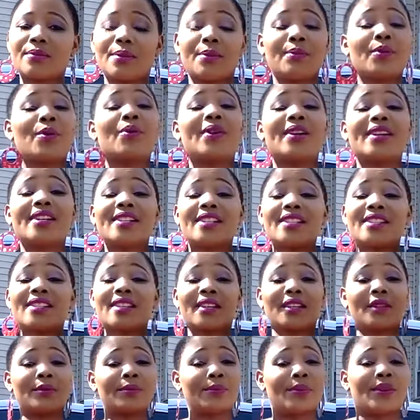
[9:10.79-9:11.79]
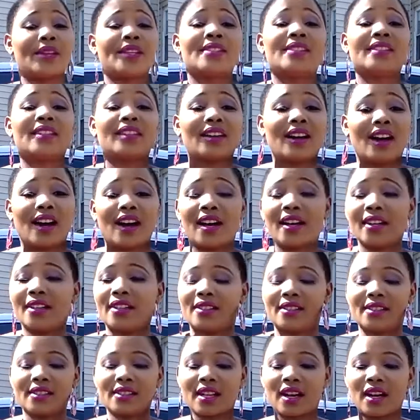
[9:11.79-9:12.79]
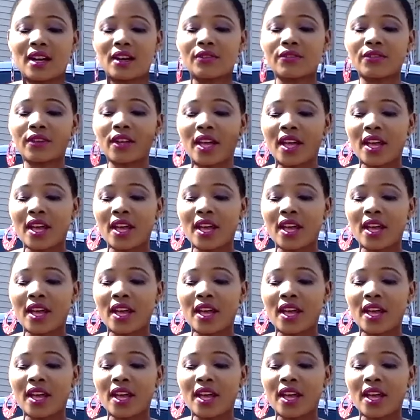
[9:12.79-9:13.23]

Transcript: people who were just like praising God and stuff.